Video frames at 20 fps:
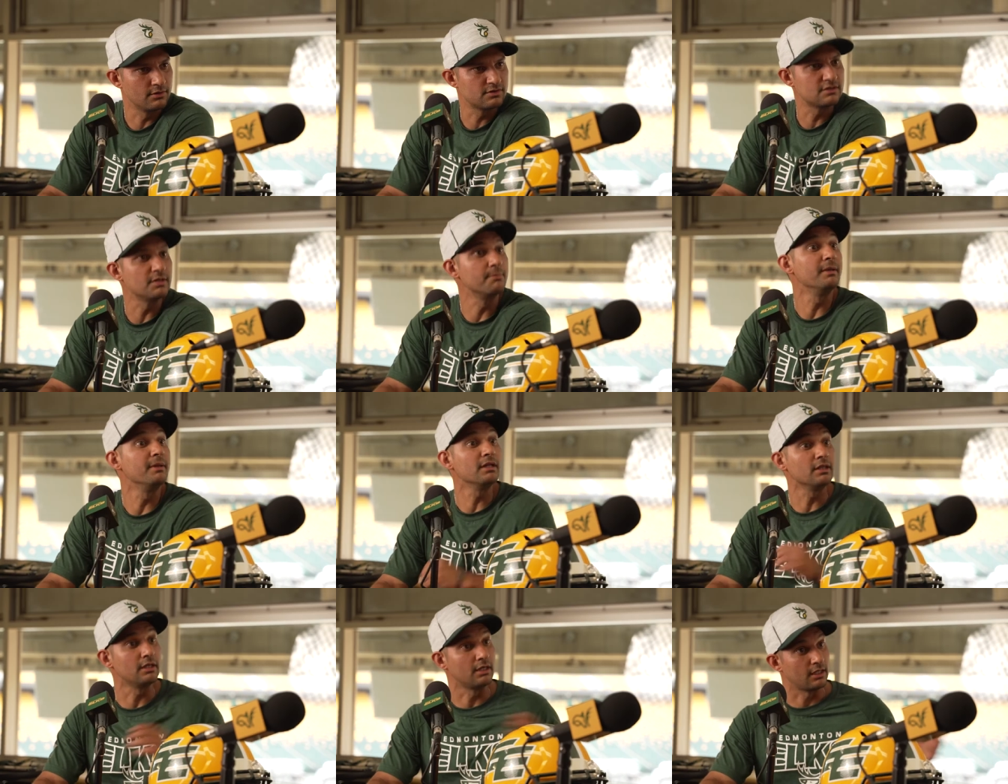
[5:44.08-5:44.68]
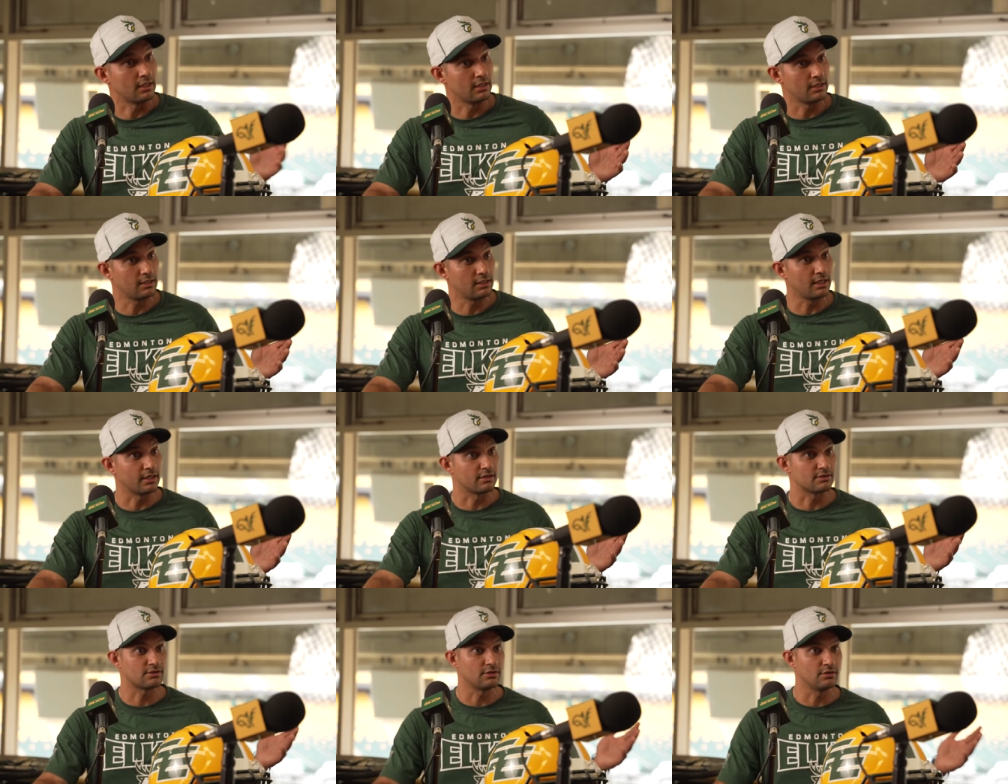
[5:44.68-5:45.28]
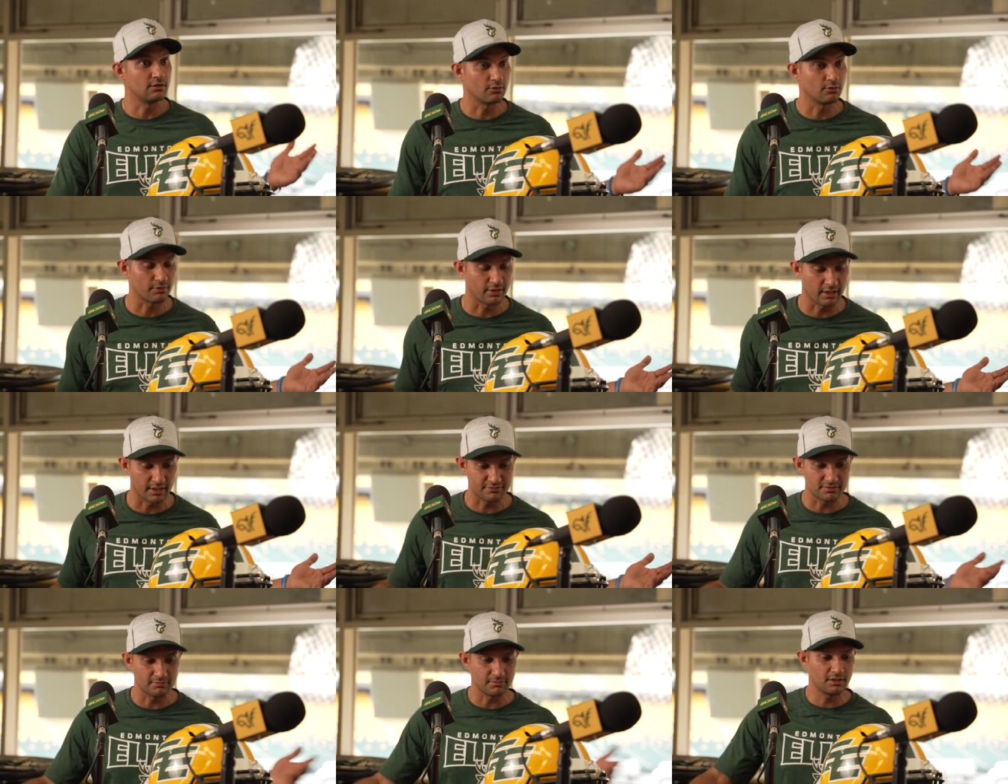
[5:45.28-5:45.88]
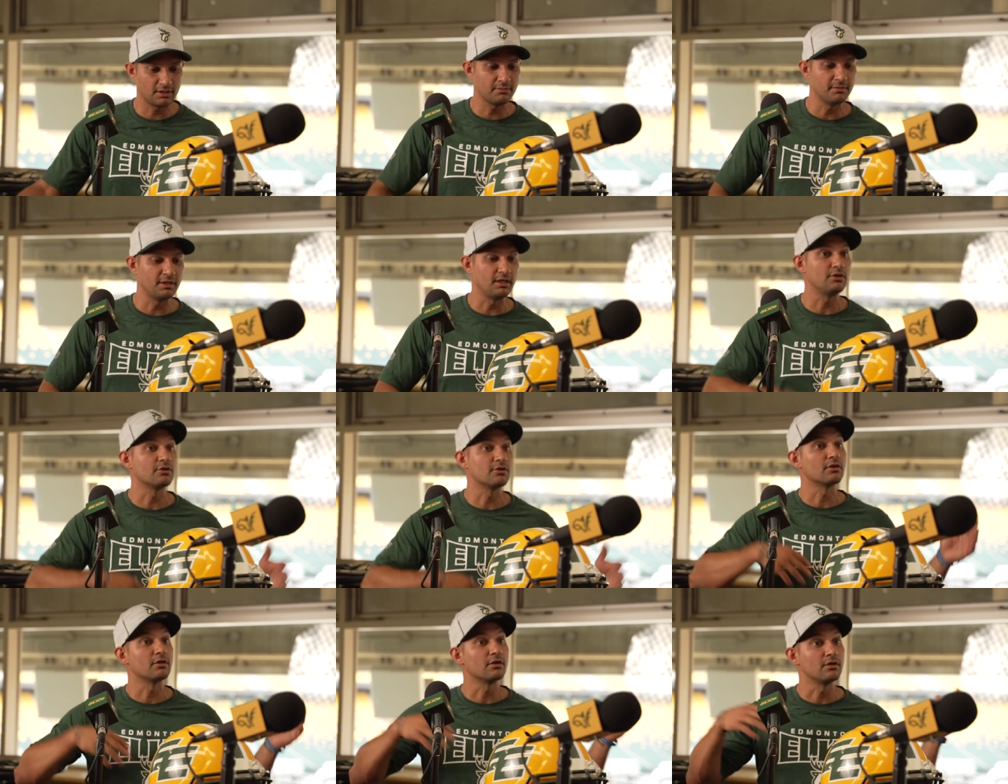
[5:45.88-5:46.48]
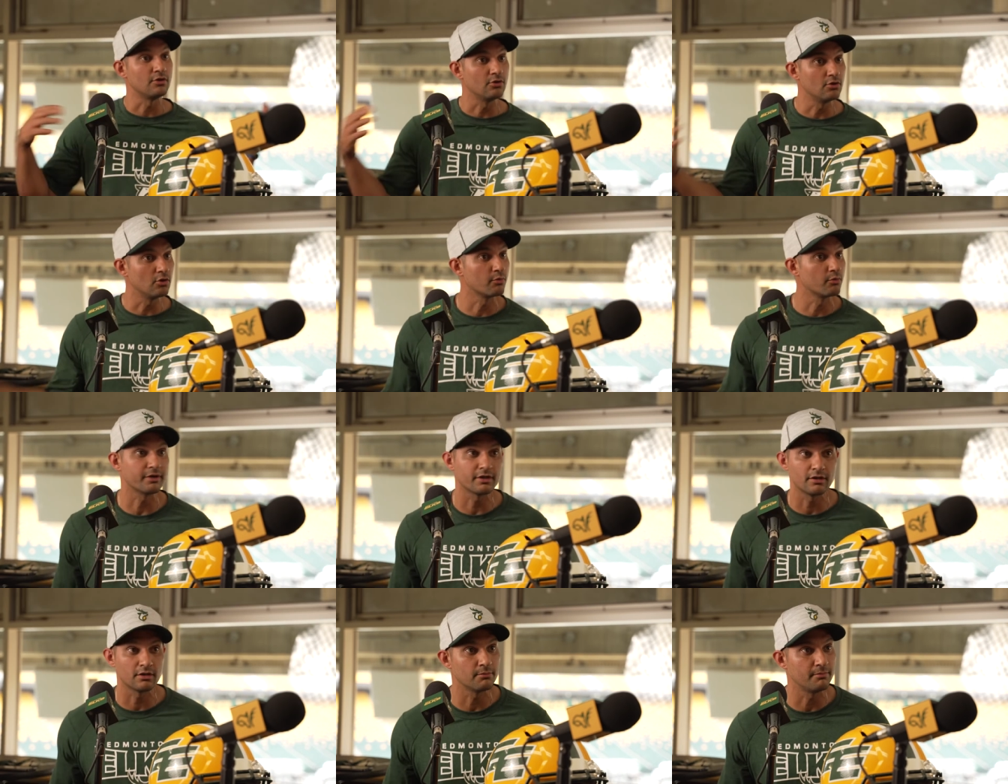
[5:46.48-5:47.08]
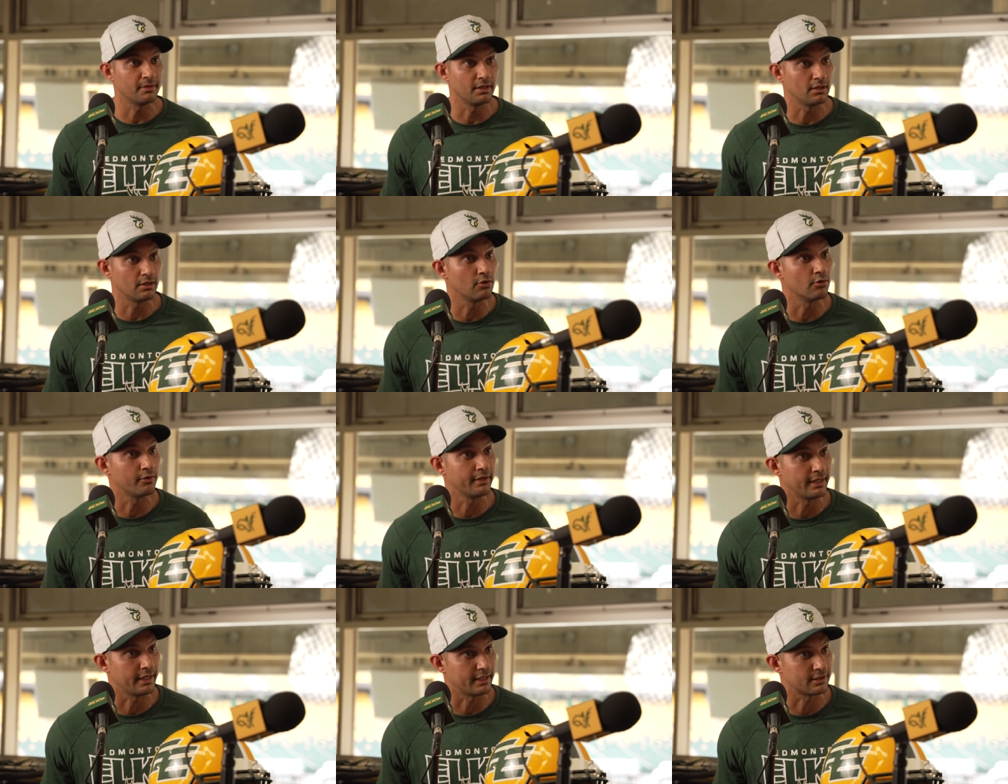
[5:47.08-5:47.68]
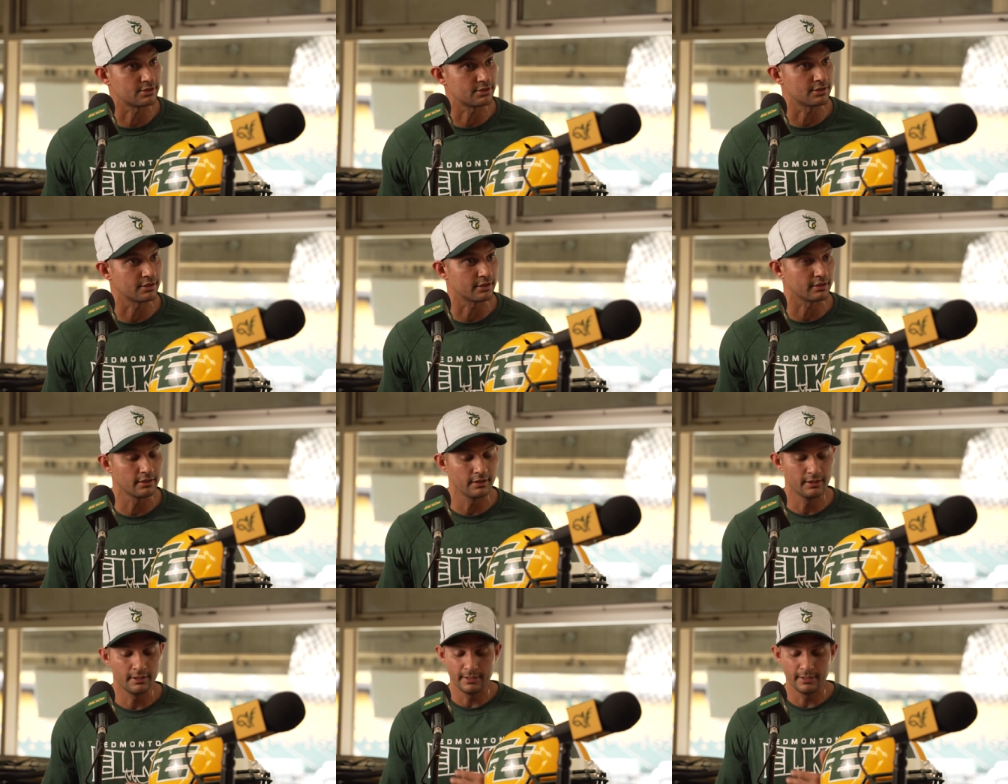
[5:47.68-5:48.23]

You know? Stability, yes. You know, we're going to have something coming in. You're gonna, you know where you're going to be going next year.